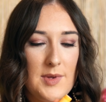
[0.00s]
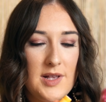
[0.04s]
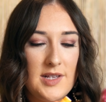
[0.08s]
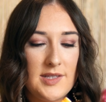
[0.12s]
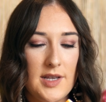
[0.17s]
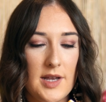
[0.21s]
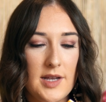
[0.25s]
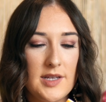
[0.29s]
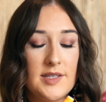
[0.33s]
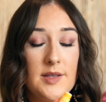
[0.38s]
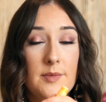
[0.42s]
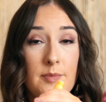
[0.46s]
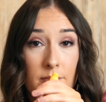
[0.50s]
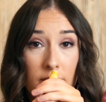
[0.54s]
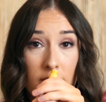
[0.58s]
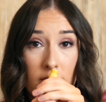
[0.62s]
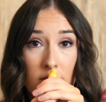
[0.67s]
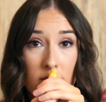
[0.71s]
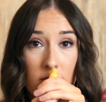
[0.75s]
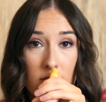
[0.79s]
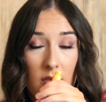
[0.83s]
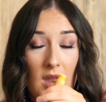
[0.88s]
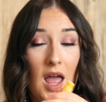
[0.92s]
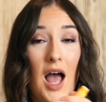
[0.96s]
smells nice.
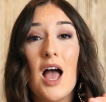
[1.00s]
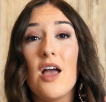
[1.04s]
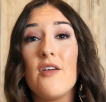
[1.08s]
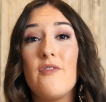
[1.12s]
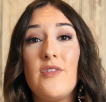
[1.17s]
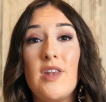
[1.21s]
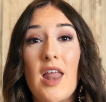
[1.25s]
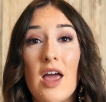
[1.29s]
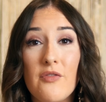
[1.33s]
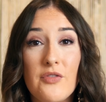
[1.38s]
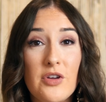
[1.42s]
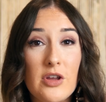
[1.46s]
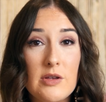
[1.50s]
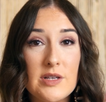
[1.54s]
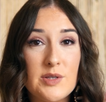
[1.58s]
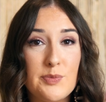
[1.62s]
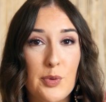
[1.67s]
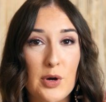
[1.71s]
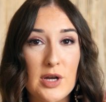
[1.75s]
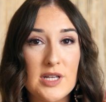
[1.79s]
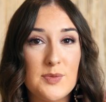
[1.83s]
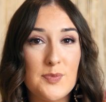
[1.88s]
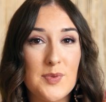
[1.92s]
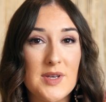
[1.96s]
I've never used
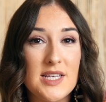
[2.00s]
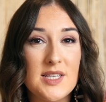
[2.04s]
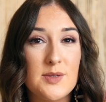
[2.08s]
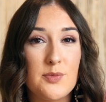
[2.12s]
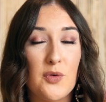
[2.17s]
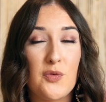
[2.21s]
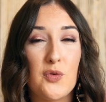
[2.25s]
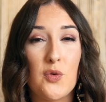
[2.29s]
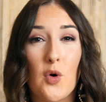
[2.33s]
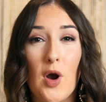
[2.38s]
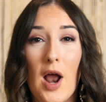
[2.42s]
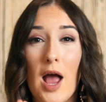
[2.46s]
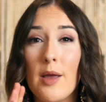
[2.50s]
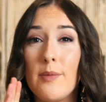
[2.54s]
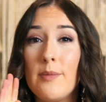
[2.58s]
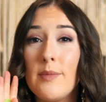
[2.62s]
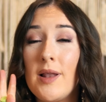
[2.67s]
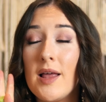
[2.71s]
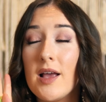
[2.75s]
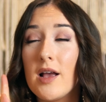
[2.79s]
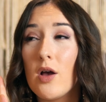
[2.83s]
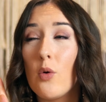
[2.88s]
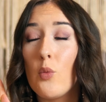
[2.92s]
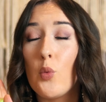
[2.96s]
Burt's Bees before. I'm
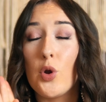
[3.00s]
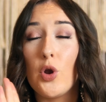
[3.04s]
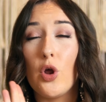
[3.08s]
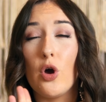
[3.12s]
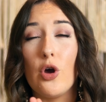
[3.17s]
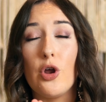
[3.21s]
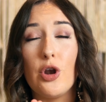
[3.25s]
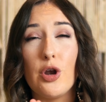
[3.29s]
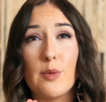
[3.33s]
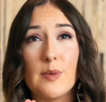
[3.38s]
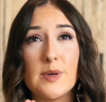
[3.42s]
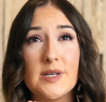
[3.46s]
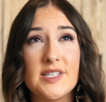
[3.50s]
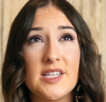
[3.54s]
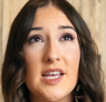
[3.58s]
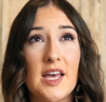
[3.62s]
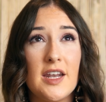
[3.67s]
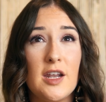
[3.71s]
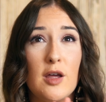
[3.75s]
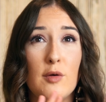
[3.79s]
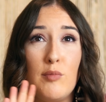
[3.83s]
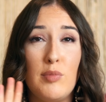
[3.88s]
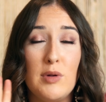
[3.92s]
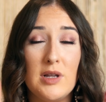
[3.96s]
like one hundred
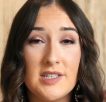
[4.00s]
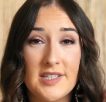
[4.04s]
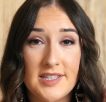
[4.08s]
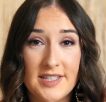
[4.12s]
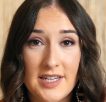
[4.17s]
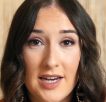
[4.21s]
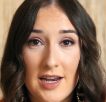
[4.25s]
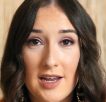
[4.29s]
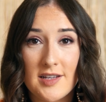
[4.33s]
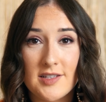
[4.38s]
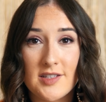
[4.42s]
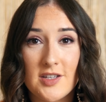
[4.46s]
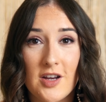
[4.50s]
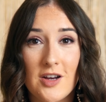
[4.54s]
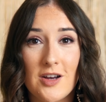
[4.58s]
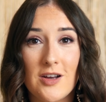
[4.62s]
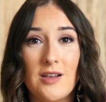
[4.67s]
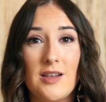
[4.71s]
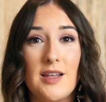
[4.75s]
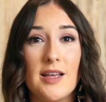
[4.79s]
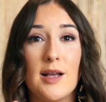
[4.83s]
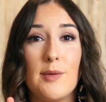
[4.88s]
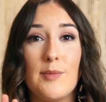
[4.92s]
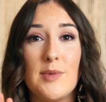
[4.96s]
percent a Blistex
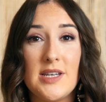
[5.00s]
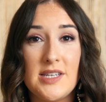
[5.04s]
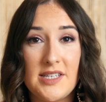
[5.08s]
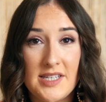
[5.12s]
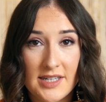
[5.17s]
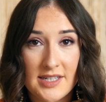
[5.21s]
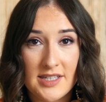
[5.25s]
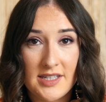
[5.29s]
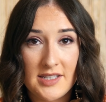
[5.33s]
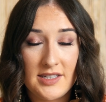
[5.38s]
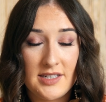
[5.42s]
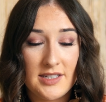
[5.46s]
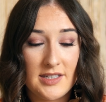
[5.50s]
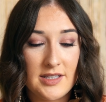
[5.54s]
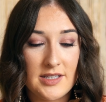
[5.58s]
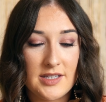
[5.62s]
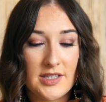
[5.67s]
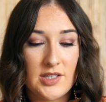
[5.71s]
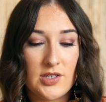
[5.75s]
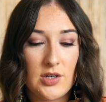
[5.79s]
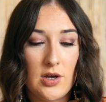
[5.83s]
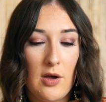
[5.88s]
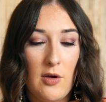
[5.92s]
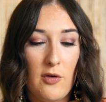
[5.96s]
girl, like I'm addicted to
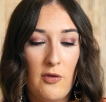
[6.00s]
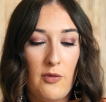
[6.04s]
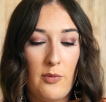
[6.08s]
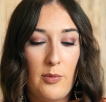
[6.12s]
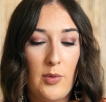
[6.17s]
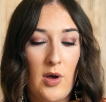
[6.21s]
this stuff,